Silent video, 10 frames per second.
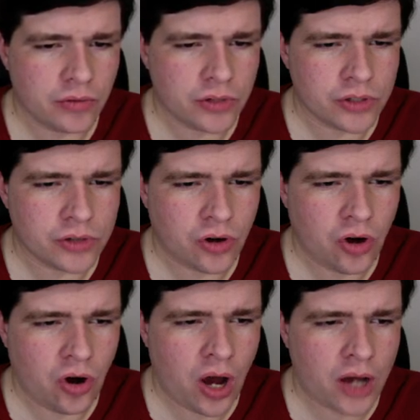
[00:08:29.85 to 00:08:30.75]
just
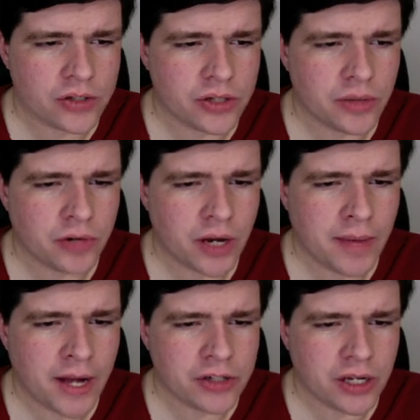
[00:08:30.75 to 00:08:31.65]
awesome
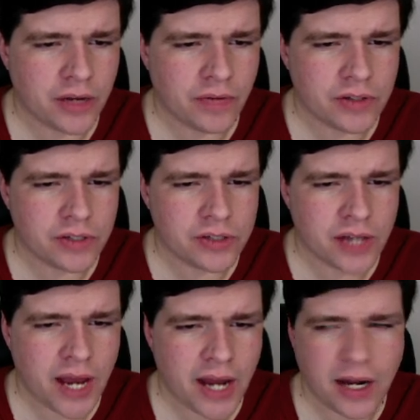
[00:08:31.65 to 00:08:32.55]
reimagining of this
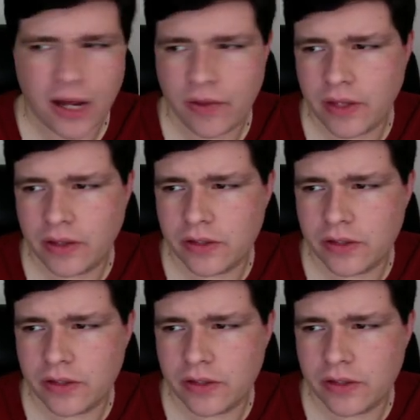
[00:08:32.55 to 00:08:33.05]
design. I think this